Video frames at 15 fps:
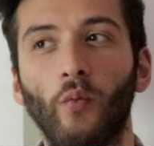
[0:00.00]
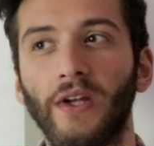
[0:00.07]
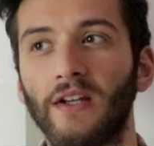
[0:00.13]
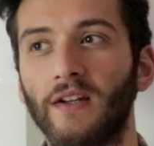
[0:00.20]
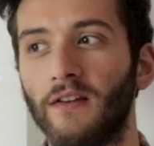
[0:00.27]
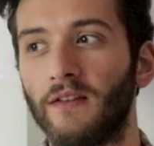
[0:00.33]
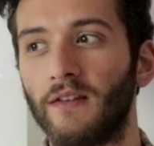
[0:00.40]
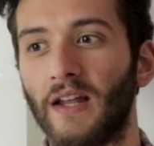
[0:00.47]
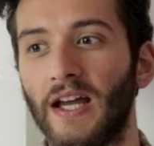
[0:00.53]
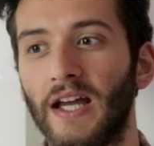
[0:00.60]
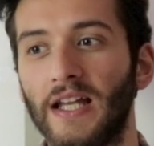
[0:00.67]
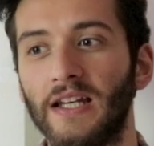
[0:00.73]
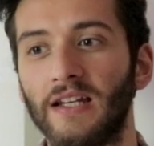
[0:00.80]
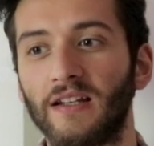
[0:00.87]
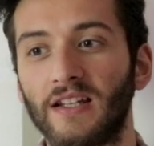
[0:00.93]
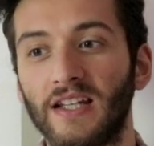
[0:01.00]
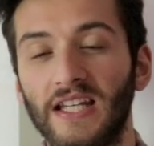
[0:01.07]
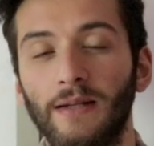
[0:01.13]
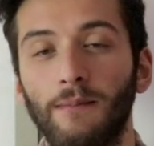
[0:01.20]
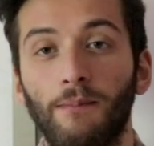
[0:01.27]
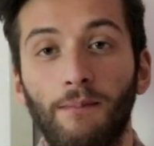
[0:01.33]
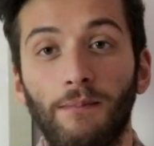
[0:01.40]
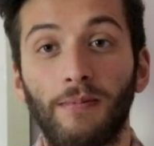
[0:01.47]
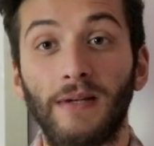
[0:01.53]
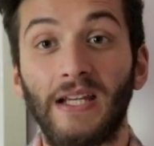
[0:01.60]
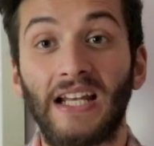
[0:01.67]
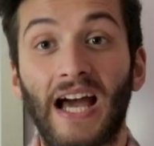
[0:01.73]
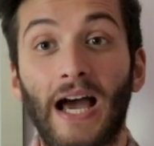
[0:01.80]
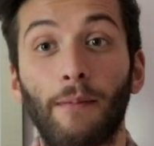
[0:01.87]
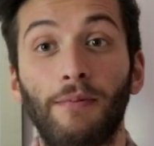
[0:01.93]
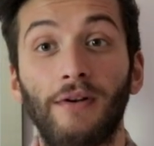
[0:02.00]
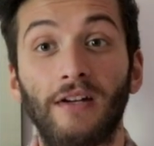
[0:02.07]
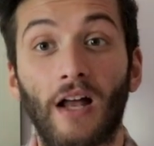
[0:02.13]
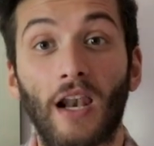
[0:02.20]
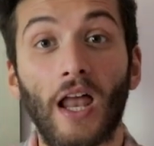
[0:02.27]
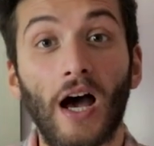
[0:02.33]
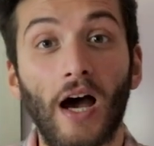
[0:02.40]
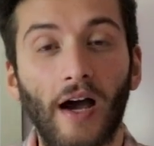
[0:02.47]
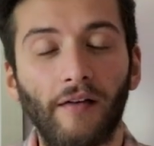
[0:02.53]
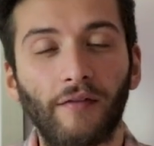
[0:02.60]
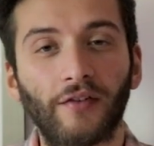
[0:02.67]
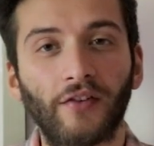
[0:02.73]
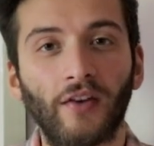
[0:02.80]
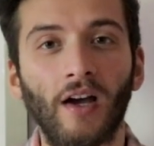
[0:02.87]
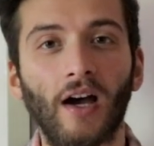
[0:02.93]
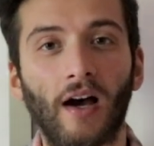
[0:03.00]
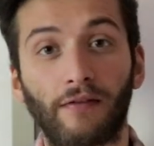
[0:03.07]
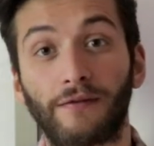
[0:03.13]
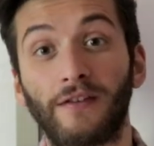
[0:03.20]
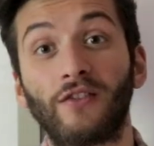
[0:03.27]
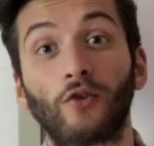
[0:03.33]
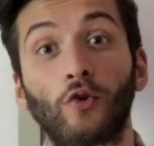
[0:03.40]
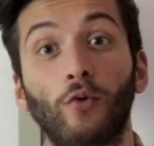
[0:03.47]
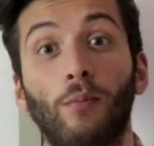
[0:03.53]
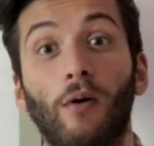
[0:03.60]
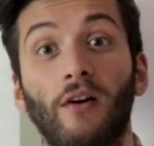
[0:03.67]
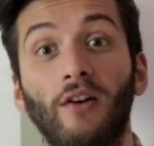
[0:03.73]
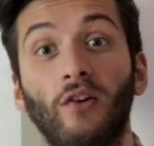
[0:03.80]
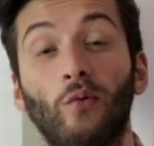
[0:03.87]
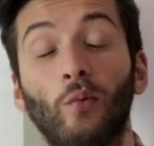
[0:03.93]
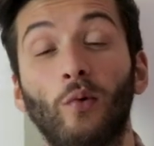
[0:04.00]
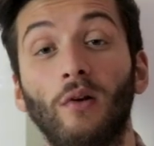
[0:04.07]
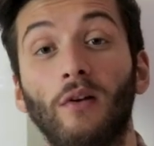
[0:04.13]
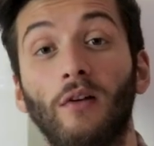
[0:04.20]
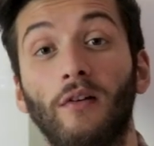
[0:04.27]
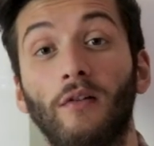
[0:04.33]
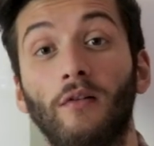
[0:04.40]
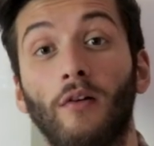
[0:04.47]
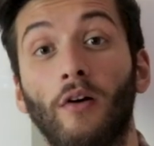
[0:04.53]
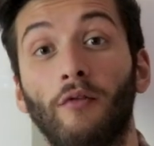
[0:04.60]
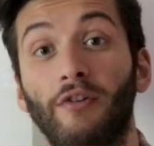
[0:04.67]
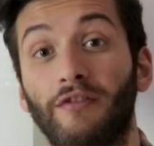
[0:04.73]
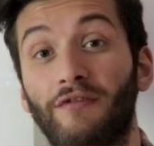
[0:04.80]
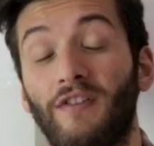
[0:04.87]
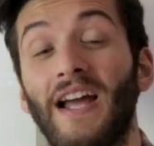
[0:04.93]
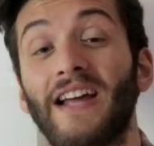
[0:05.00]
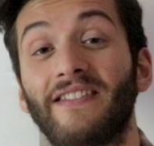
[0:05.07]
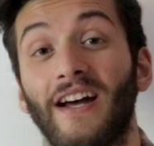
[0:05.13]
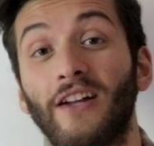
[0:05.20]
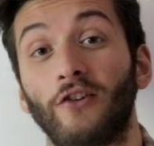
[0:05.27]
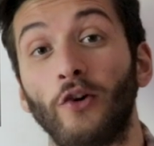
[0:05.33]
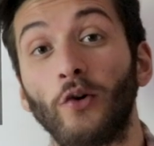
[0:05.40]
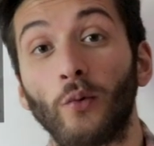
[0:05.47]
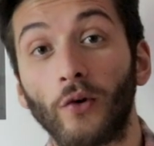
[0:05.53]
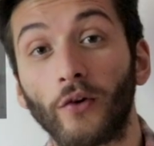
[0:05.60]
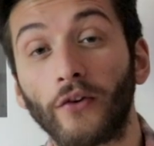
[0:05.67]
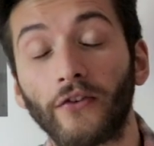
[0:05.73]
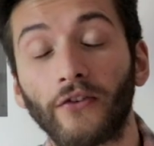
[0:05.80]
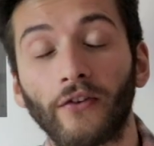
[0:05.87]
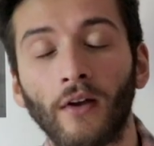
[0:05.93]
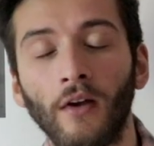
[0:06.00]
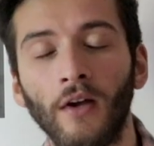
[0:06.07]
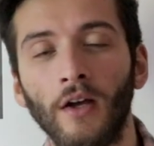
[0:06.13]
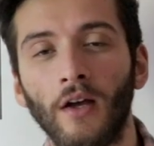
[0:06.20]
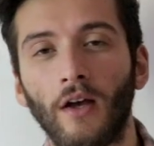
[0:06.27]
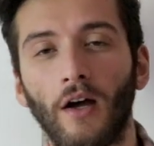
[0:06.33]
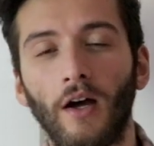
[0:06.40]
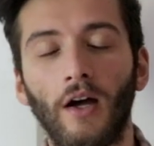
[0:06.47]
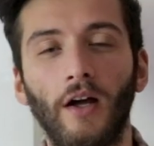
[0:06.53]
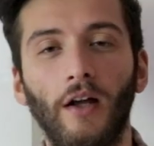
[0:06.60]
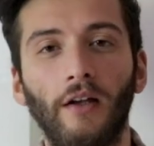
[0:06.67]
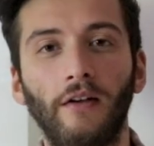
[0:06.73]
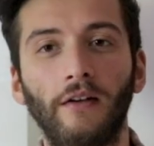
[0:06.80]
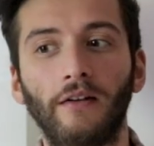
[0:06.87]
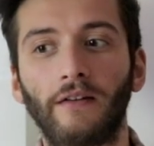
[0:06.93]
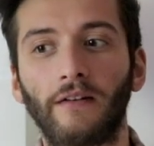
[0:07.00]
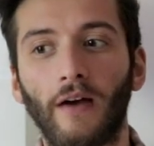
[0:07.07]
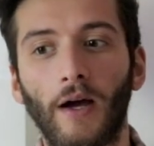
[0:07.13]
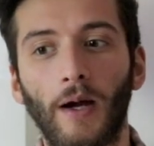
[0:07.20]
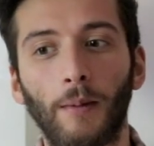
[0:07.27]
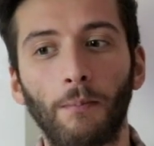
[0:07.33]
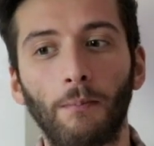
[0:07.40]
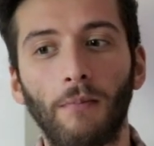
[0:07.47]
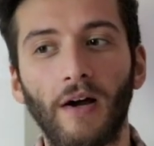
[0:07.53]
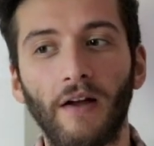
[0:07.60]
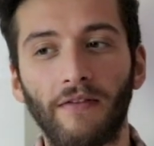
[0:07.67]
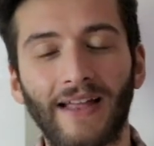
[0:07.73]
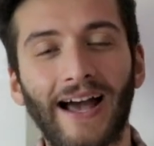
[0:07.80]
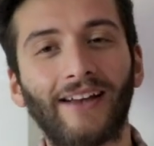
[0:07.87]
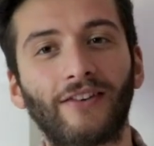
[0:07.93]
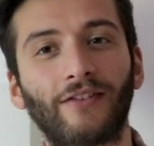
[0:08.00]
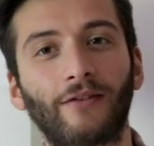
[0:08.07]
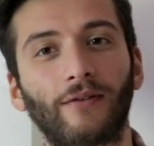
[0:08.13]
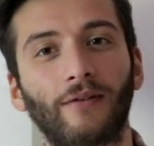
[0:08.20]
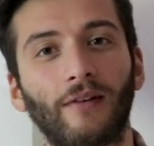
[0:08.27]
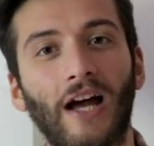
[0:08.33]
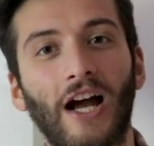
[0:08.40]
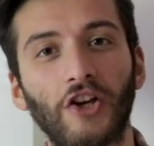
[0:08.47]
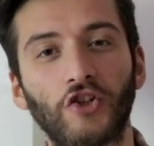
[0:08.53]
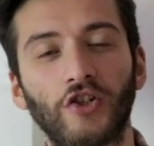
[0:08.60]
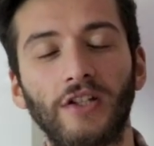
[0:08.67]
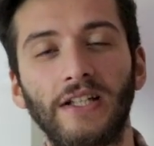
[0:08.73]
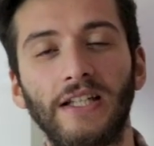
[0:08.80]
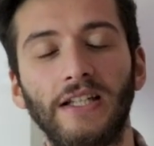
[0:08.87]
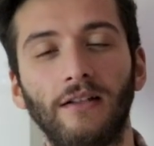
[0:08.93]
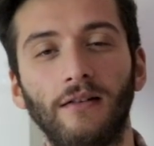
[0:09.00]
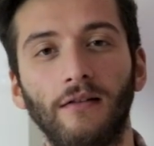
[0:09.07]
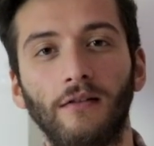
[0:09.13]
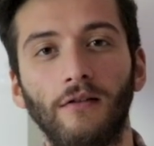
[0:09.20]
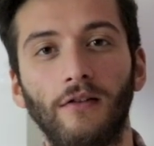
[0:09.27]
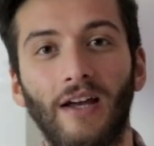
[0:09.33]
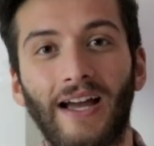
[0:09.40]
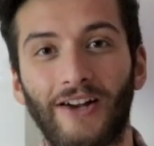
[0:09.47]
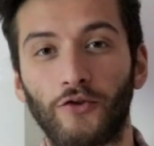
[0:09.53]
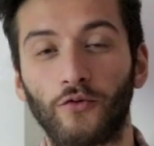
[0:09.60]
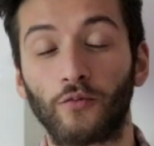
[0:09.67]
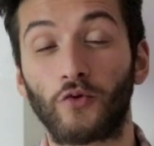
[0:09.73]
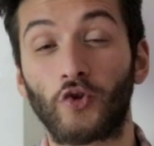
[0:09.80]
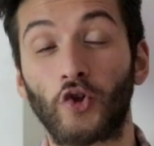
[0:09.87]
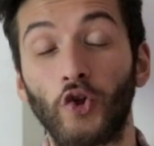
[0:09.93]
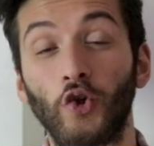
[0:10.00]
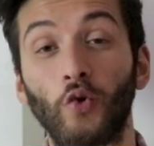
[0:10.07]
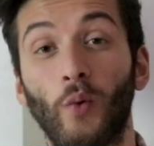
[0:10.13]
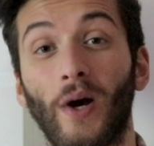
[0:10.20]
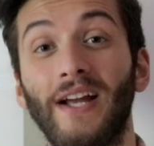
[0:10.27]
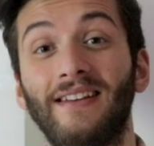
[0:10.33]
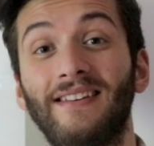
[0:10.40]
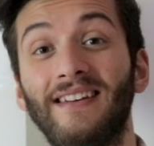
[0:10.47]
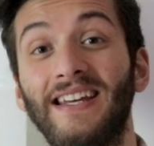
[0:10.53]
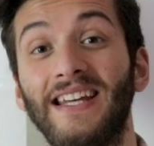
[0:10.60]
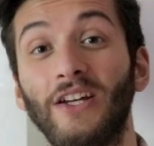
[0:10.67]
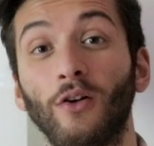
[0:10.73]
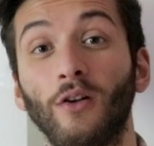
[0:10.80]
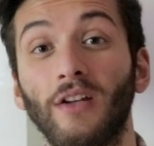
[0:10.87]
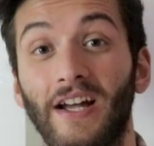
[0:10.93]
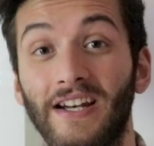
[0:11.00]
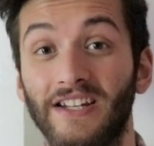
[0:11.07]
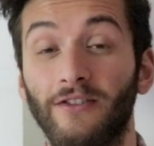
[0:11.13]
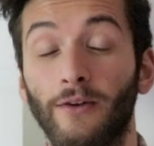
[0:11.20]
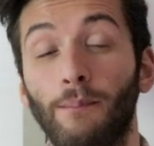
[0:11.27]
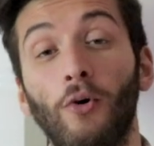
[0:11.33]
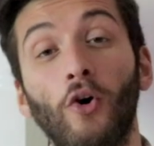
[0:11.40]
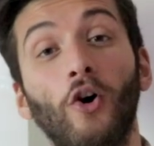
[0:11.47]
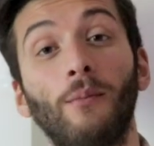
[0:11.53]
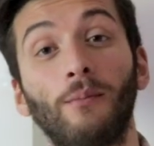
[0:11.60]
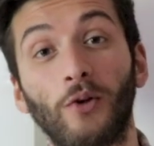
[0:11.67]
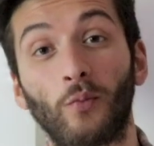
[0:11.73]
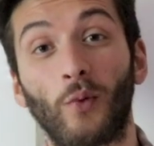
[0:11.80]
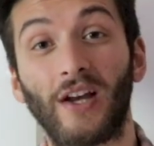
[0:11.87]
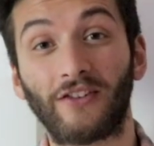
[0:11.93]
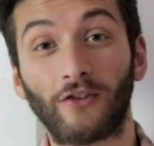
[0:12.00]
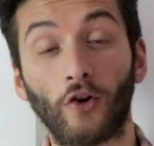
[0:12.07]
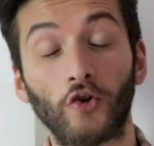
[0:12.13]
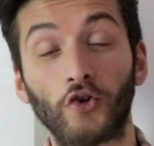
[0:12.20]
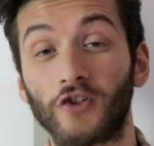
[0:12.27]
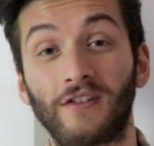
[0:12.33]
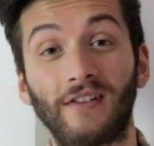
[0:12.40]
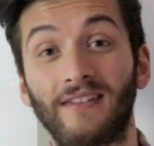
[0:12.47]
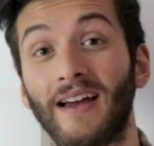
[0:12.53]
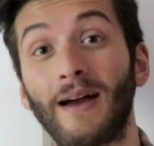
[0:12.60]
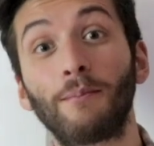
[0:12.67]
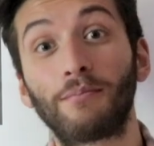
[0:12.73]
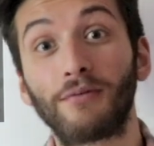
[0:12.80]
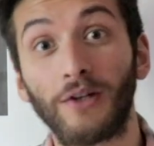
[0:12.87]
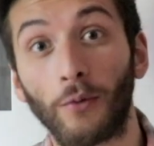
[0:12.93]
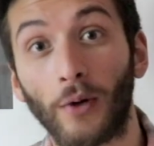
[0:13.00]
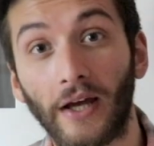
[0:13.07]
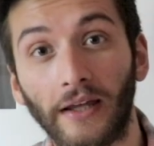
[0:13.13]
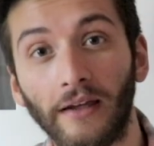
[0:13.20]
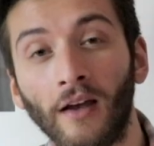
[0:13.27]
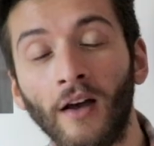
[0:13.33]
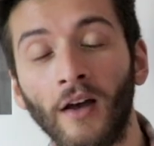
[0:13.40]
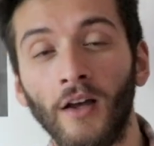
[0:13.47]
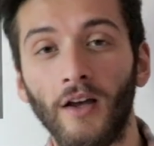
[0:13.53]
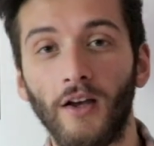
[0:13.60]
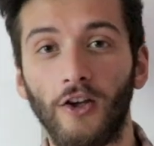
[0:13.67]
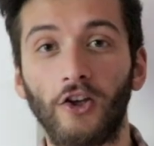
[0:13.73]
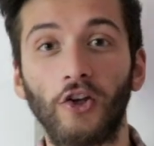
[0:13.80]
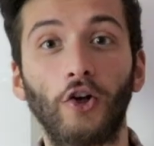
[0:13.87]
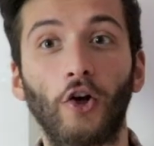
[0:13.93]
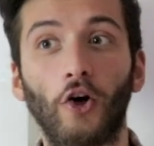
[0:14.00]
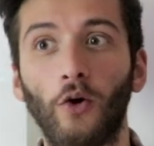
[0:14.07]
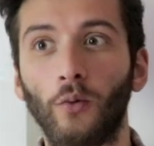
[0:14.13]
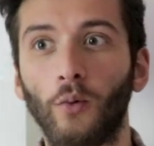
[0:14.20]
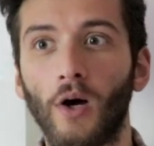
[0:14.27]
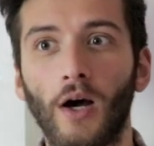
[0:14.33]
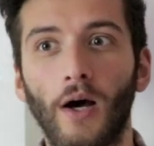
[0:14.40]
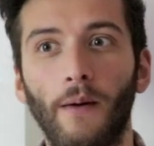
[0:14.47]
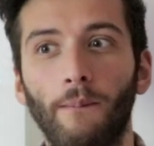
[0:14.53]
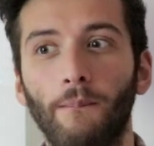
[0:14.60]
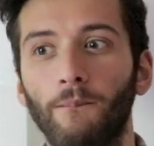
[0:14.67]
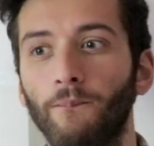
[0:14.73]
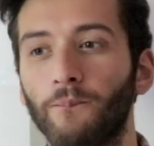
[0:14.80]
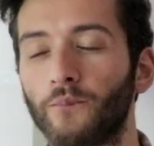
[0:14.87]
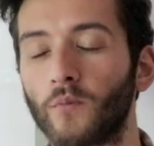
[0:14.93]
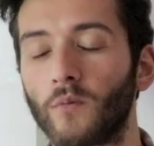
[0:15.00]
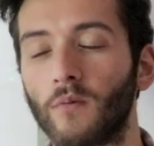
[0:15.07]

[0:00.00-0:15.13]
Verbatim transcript: we can then keep being happy in our lives. Our physical bodies will uh, reflect that to us. And, um, and that's actually the actual true way to heal. And it's a permanent way, it's not just a temporary way. You know, um,